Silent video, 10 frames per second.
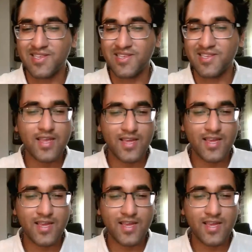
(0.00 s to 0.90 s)
ranking it
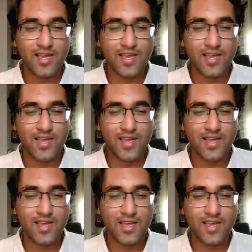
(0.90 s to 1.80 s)
on the same
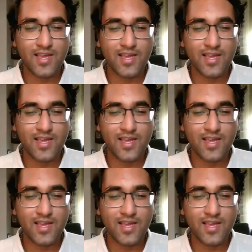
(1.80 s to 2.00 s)
level as